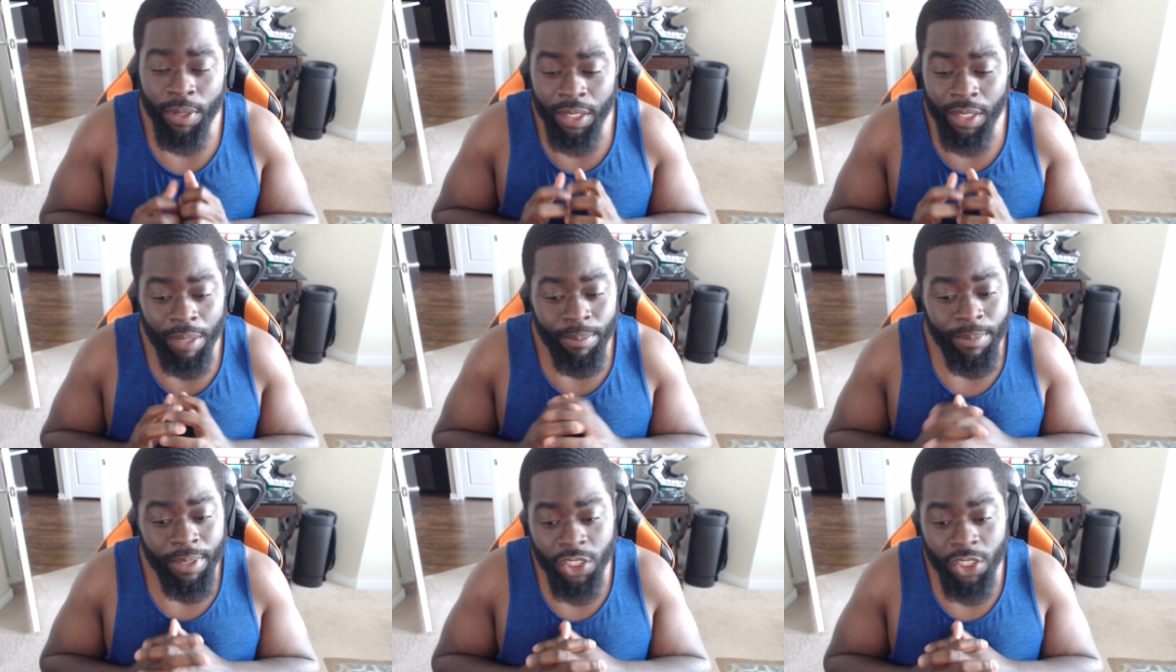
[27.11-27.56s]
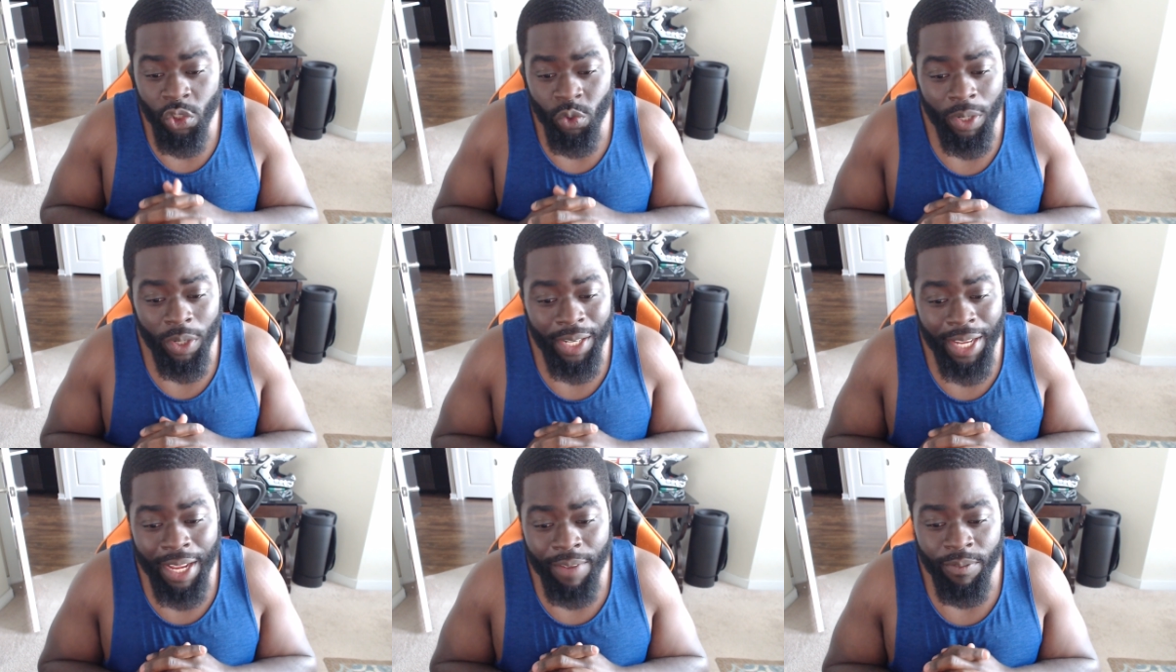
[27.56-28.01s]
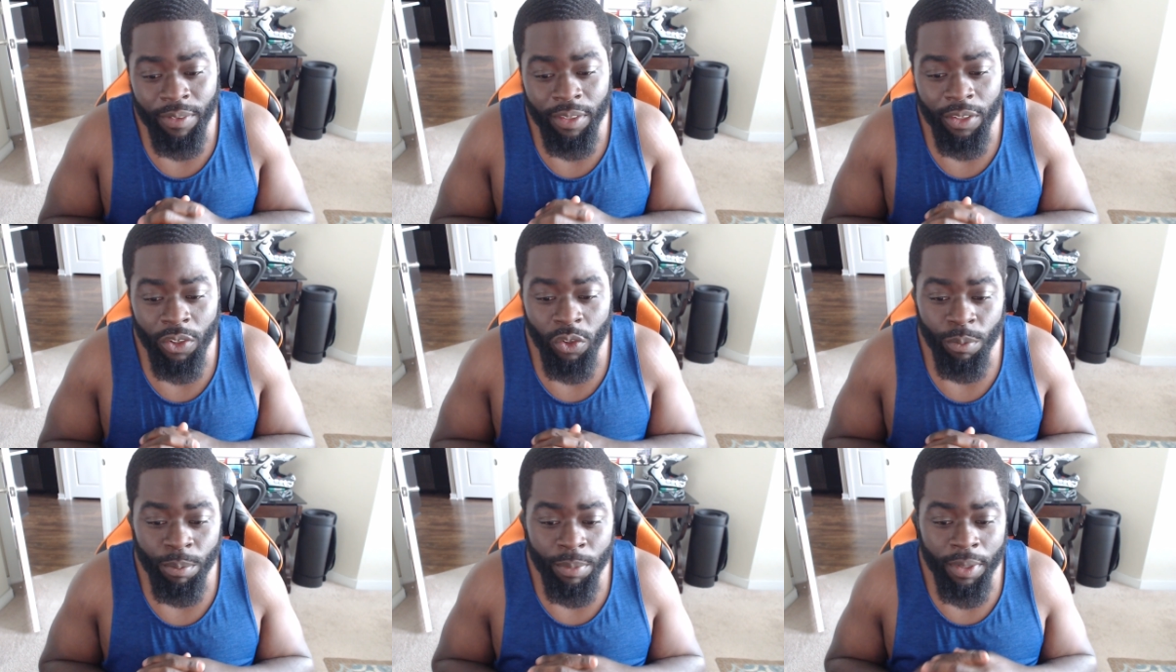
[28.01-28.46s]
let me enjoy life a
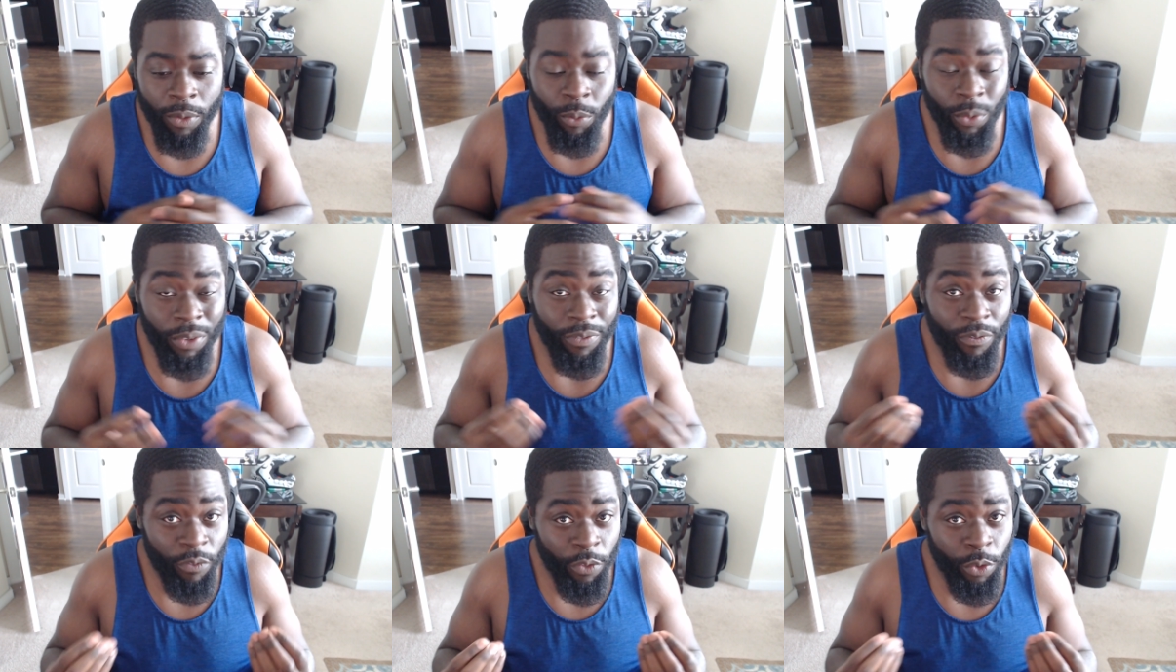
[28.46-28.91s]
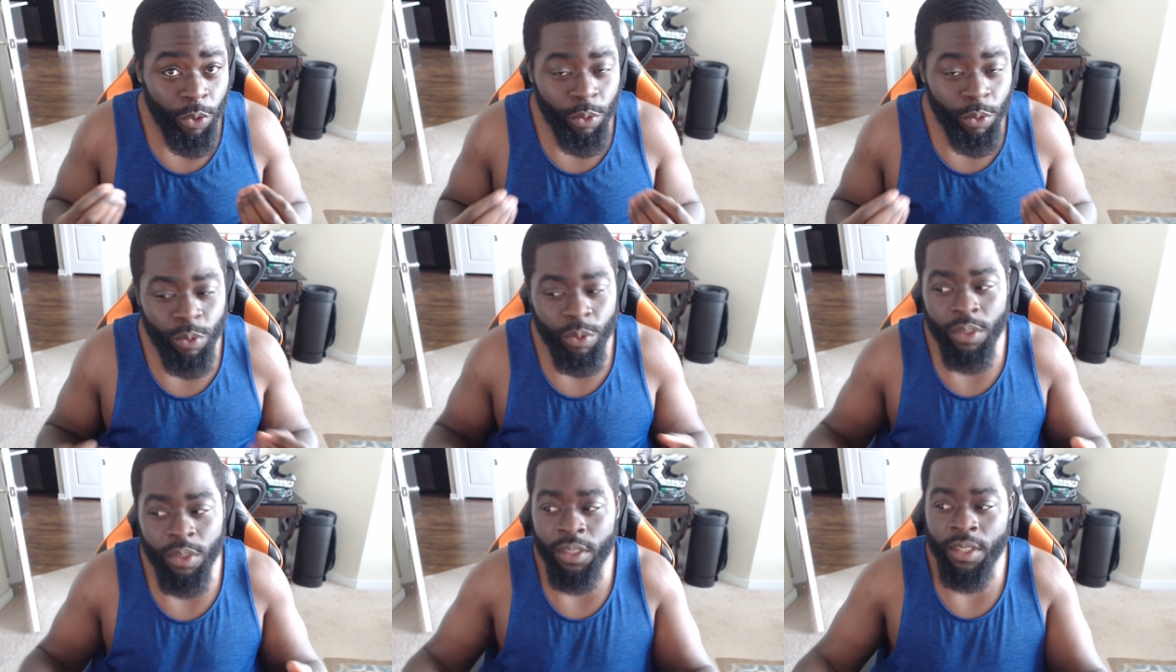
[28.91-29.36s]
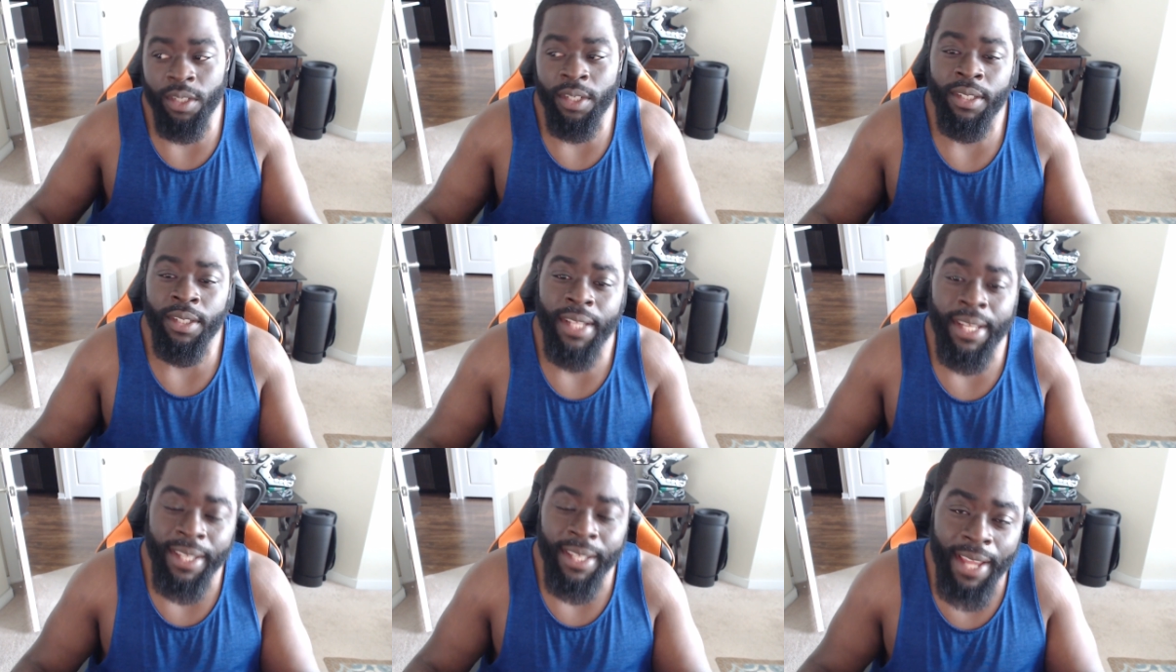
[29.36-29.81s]
little bit with food
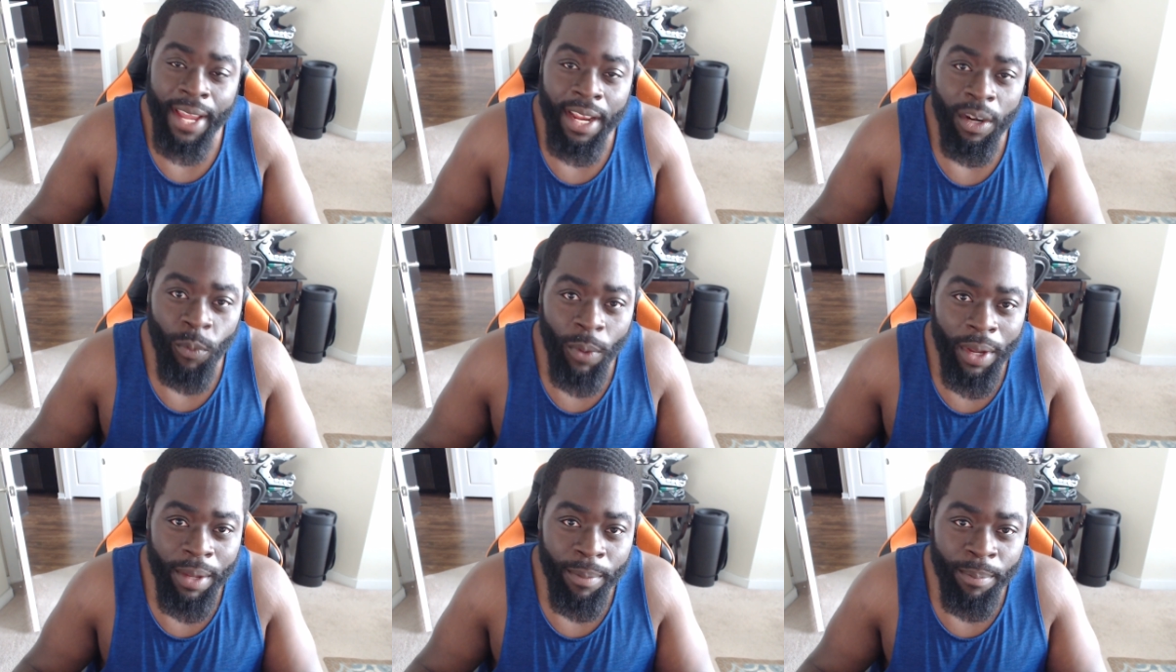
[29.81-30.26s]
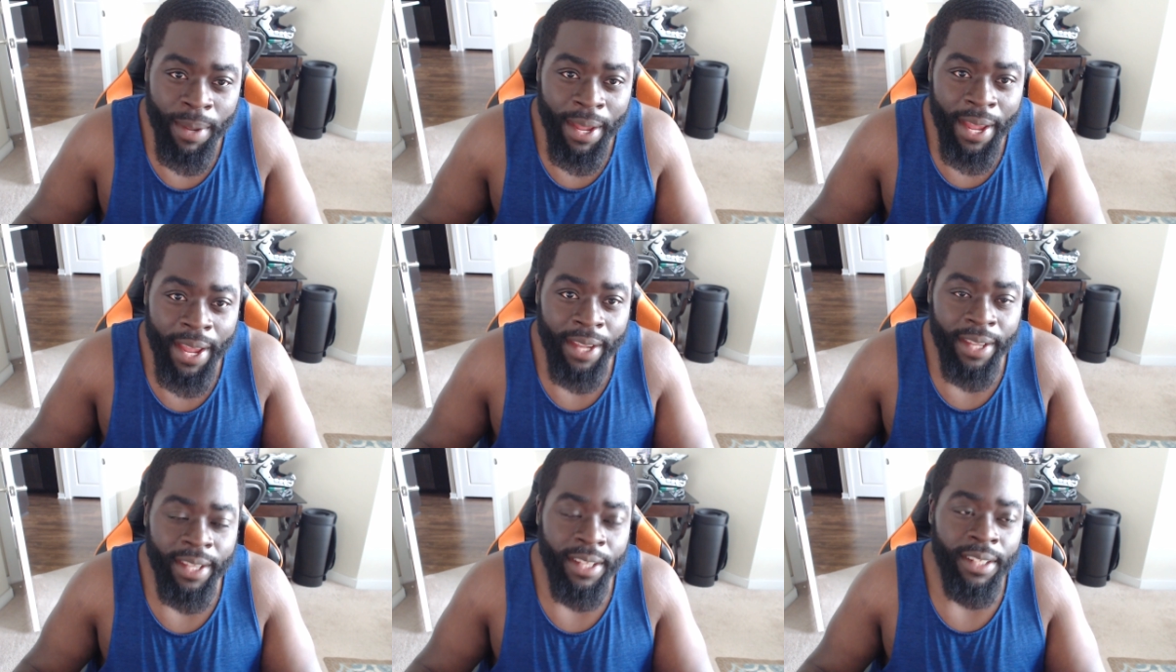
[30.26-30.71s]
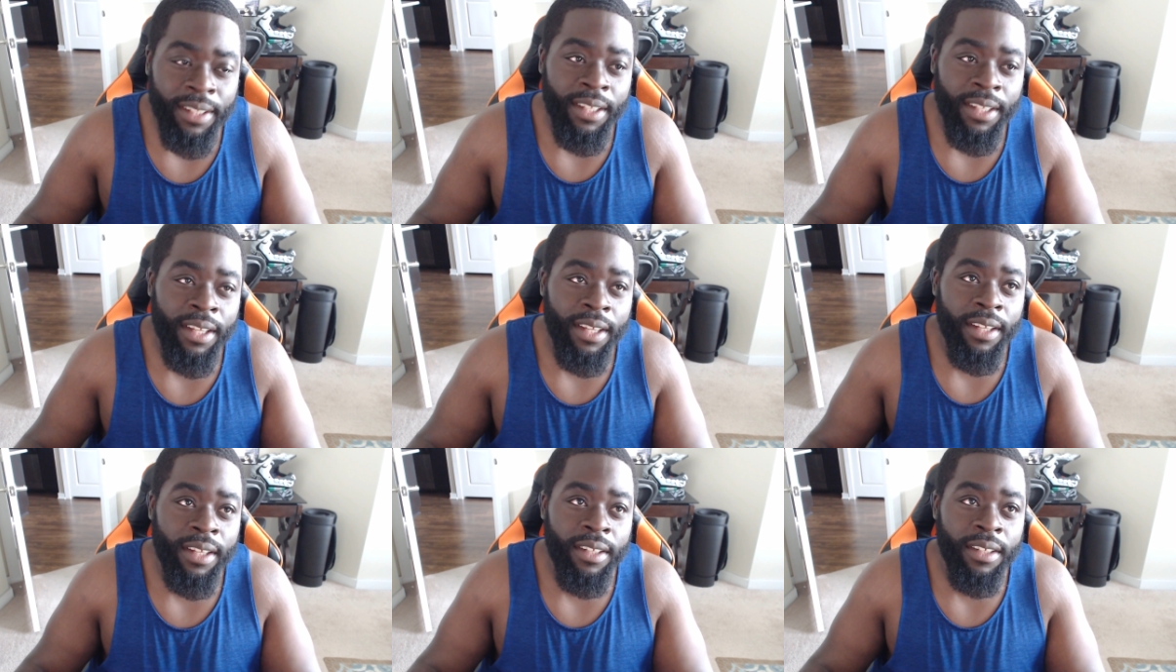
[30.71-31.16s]
they gain weight back and
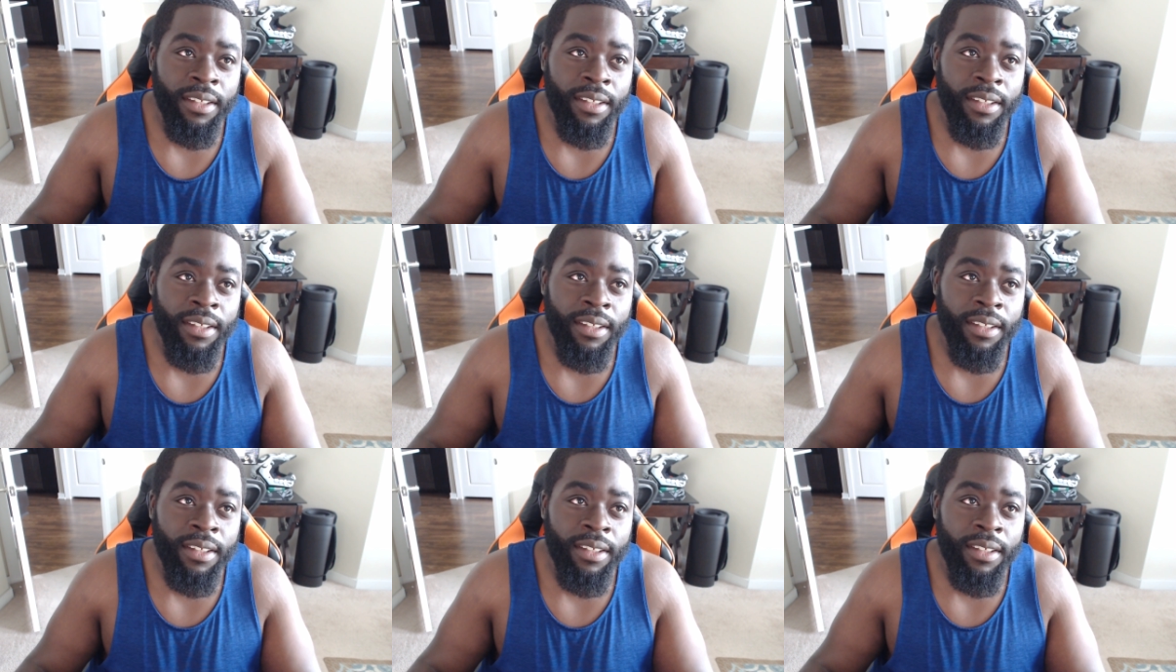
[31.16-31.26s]
then